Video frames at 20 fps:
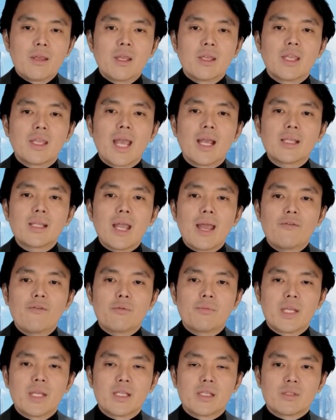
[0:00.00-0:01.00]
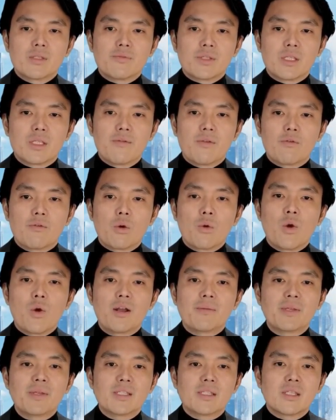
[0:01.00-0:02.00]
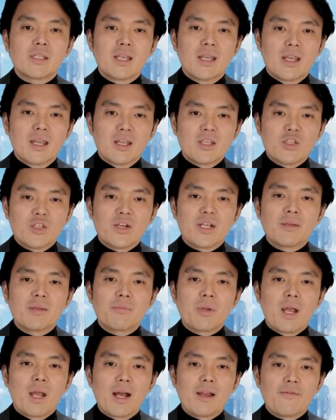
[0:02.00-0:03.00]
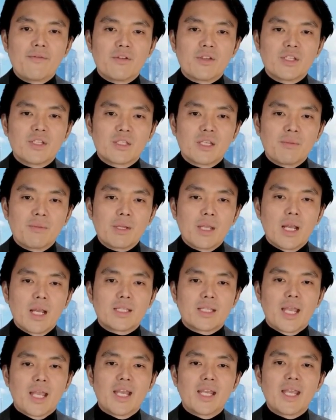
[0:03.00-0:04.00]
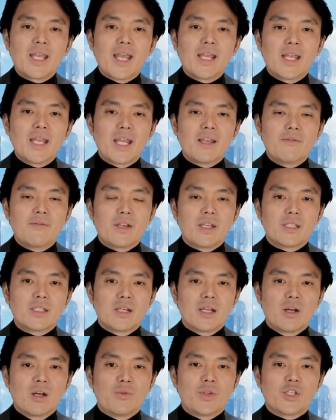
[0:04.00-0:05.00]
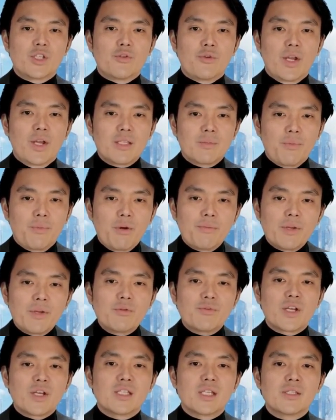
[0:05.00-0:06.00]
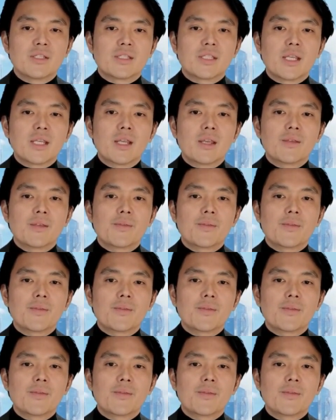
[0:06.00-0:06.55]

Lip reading: Yes, after meeting the specific requirements, you can apply for the subclass 888 visa, which grants permanent residency.